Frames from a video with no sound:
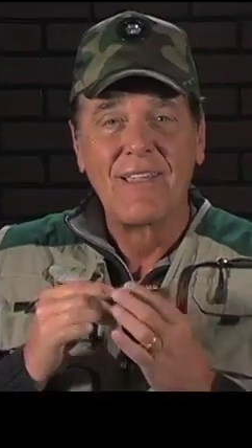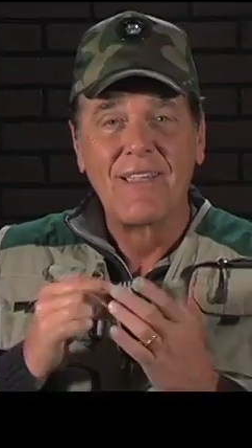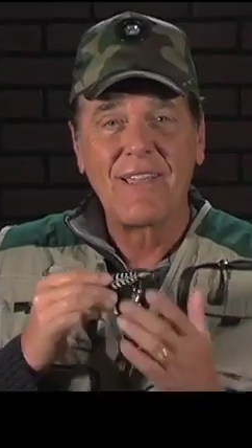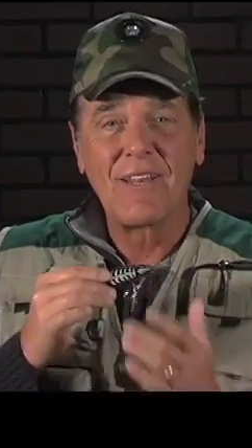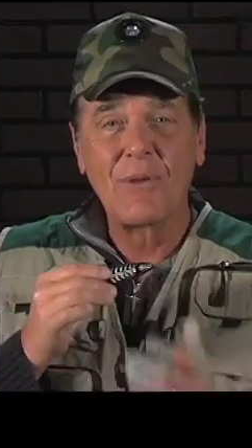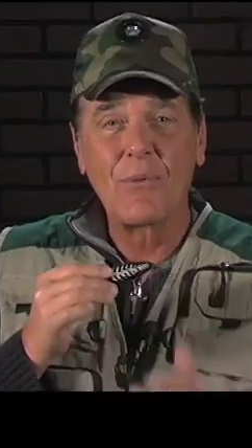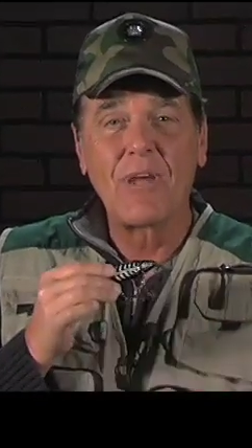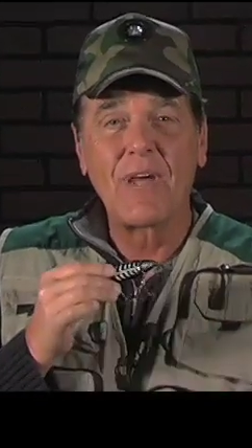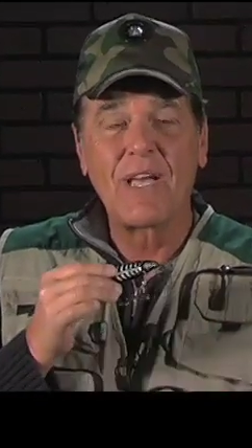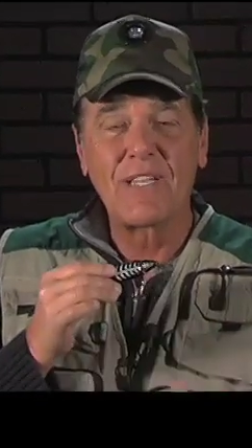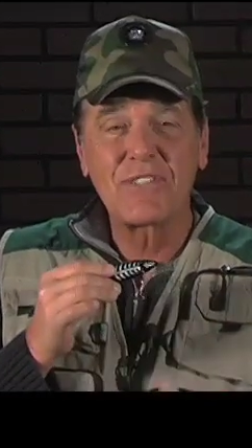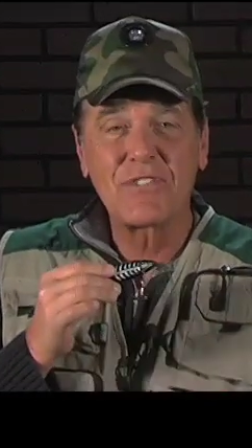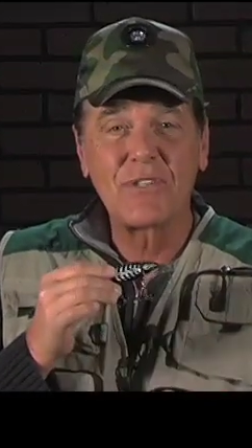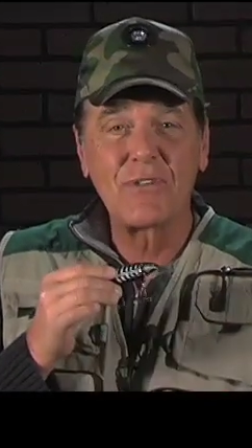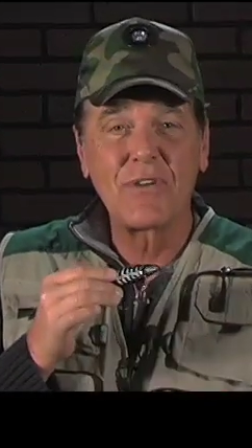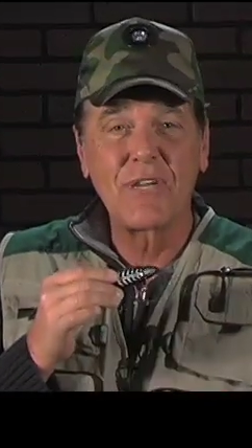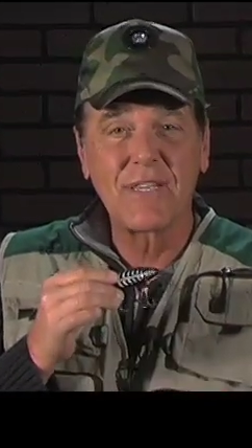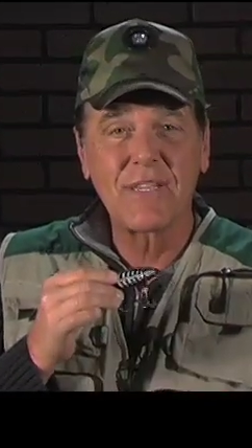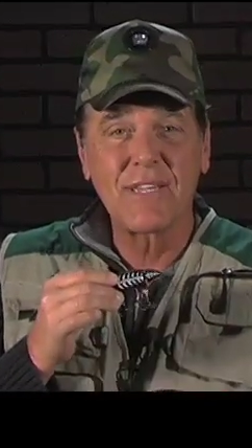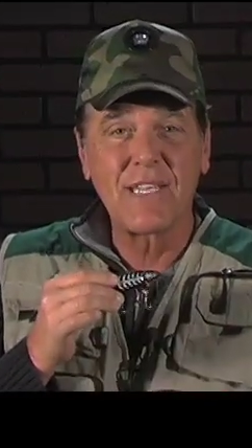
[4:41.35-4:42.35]
Anyway, I
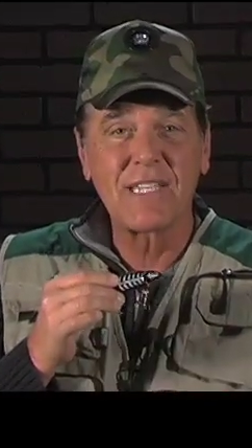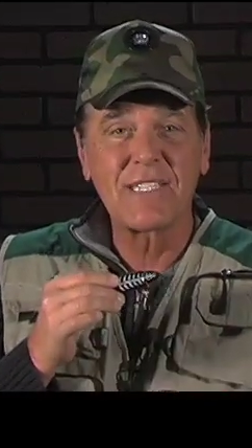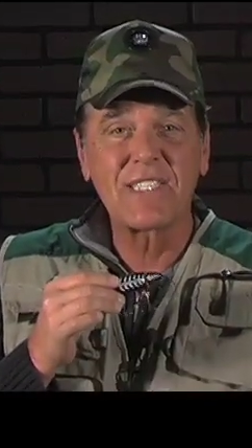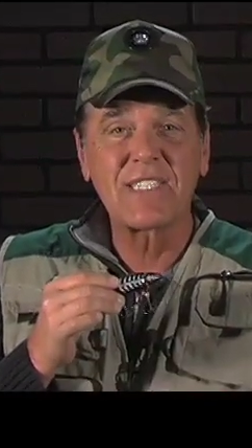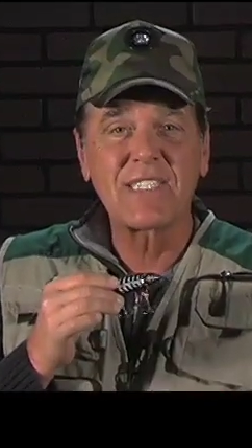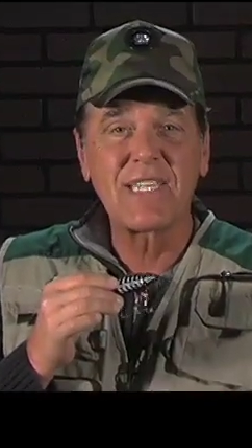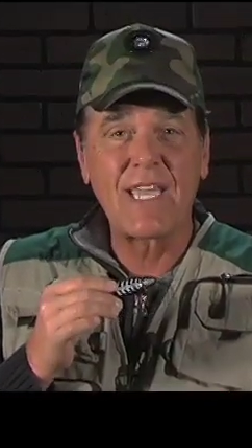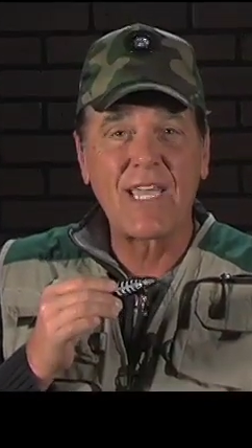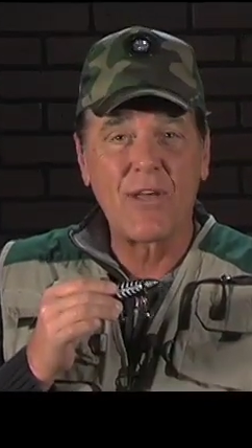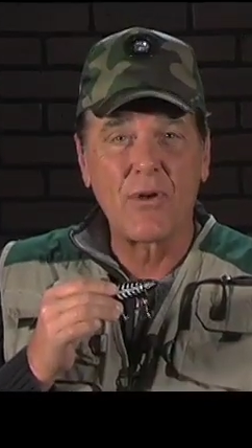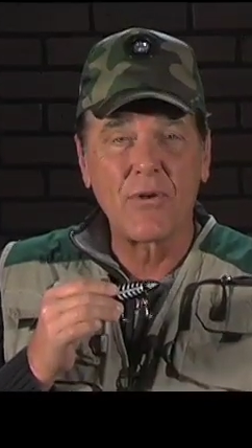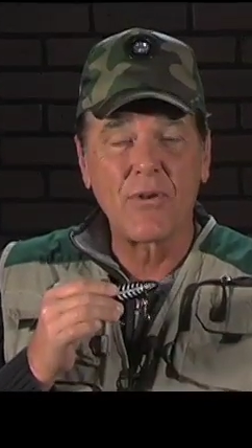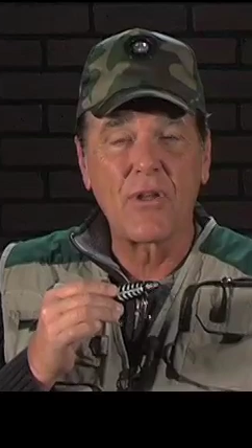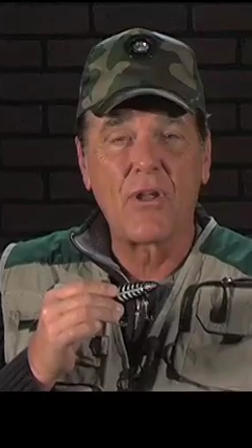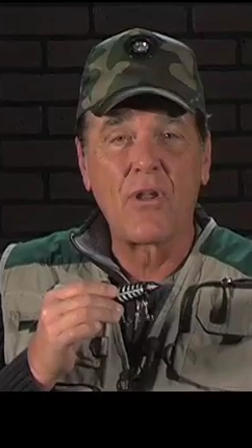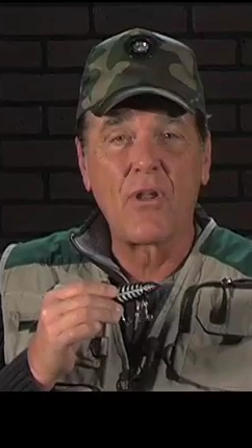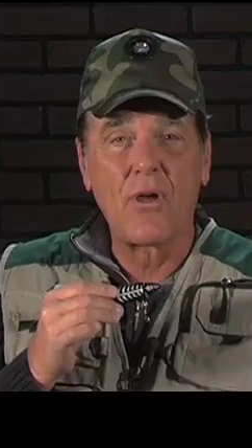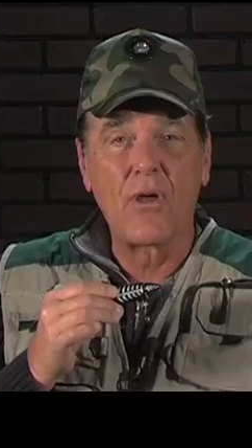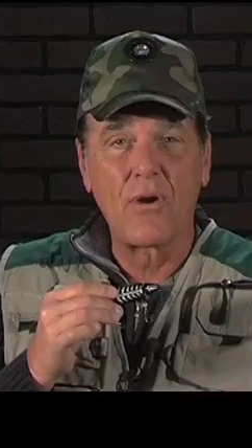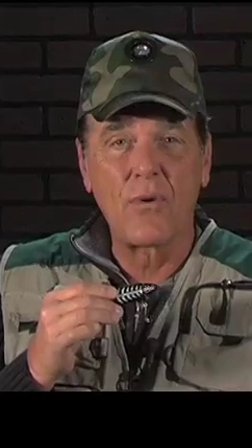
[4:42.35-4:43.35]
still get that sound
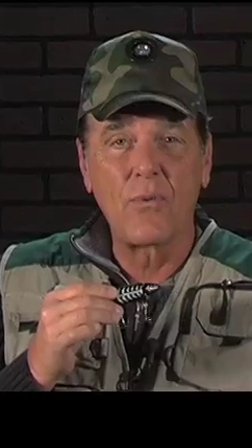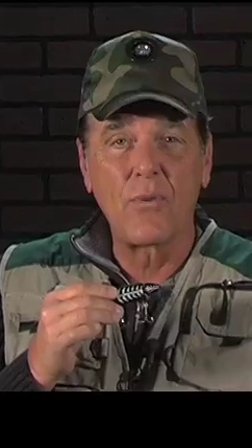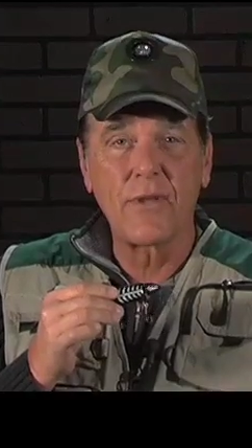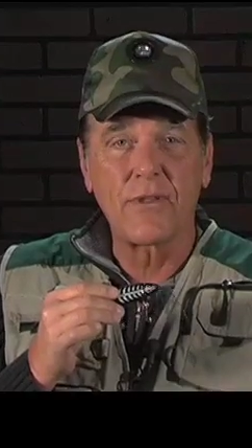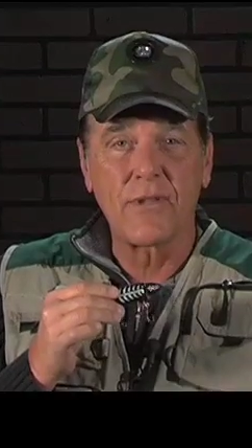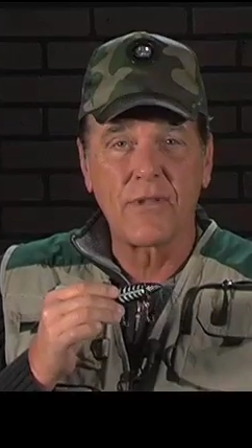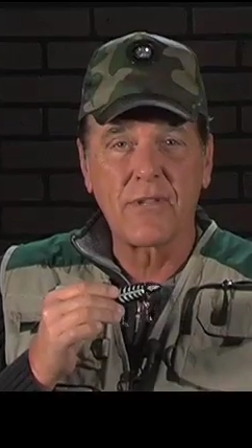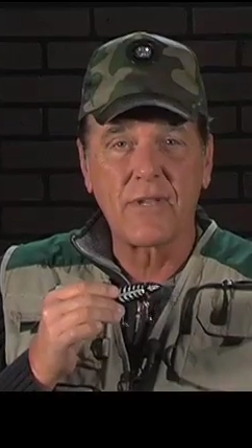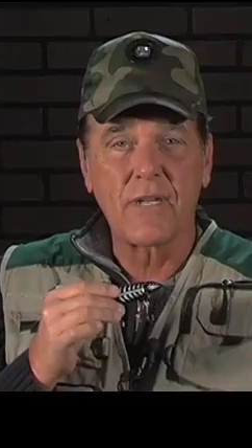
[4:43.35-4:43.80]
along with it,